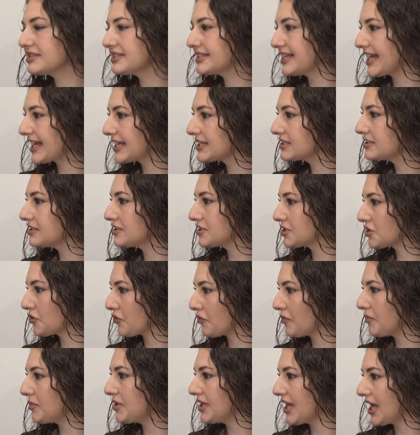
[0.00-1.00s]
sex
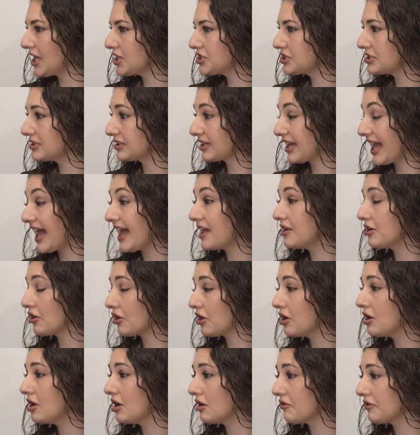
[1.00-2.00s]
discrimination can
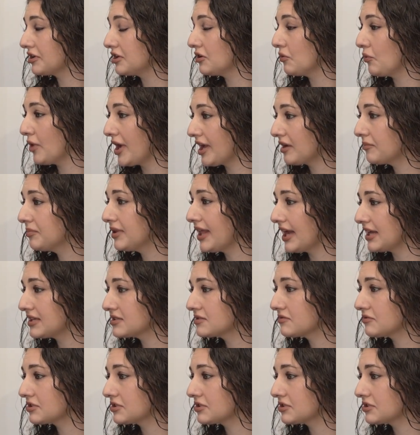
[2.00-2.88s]
occur in a workplace,